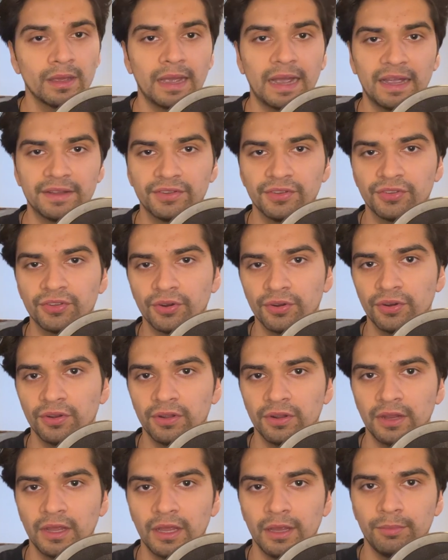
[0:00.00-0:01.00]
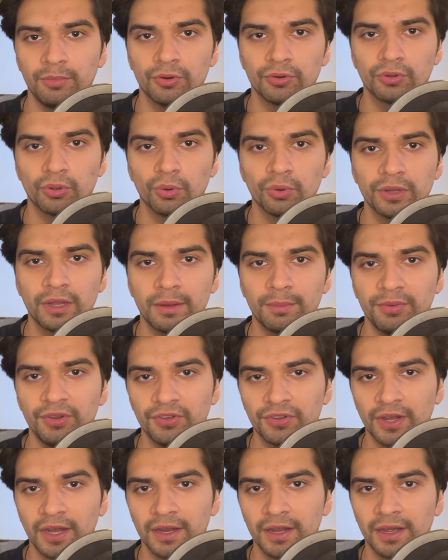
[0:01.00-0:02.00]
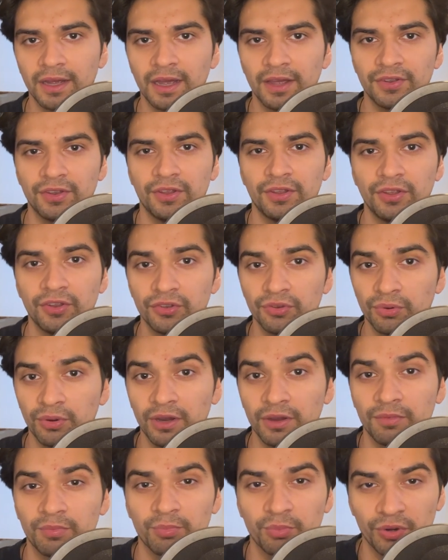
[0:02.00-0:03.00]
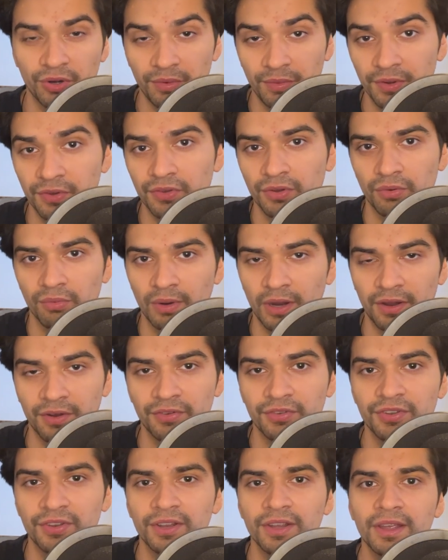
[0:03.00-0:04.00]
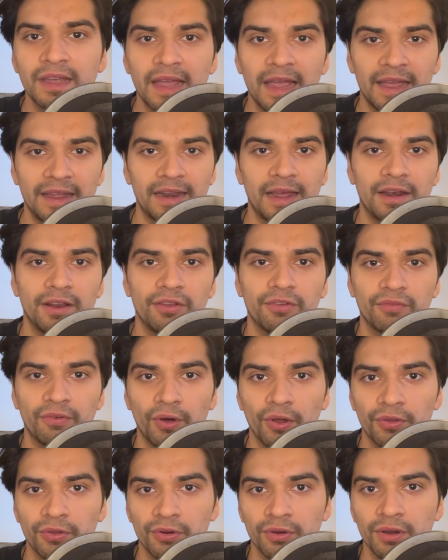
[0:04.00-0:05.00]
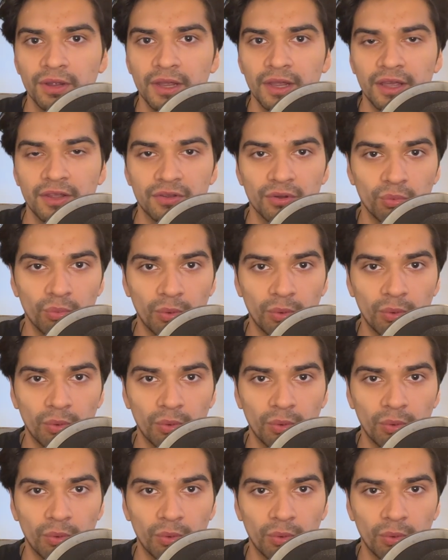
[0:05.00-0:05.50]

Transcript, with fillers: At the start of the game, you're told that Masaya has a history of previous arrests, and that his father is a